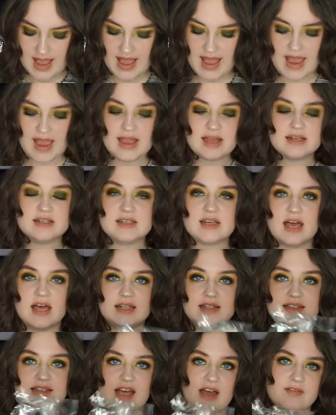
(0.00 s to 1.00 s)
and
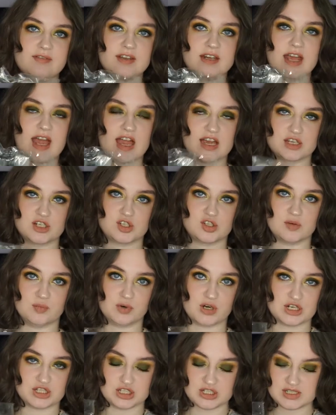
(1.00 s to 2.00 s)
11 extra
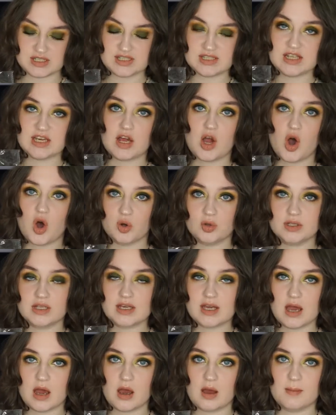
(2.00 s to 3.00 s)
brushes that
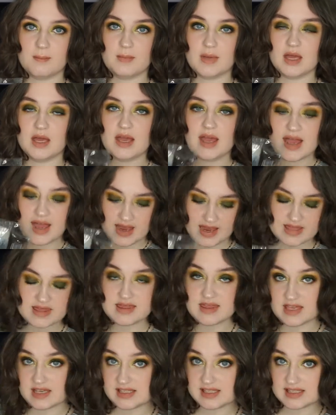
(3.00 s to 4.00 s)
only come
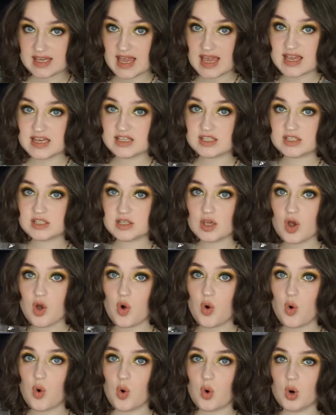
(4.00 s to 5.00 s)
in this case
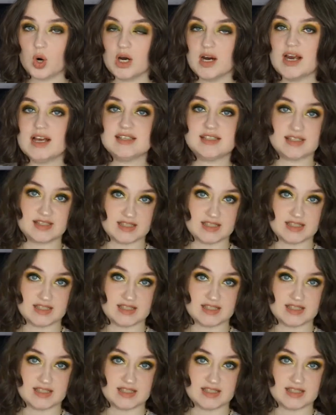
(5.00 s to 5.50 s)
or as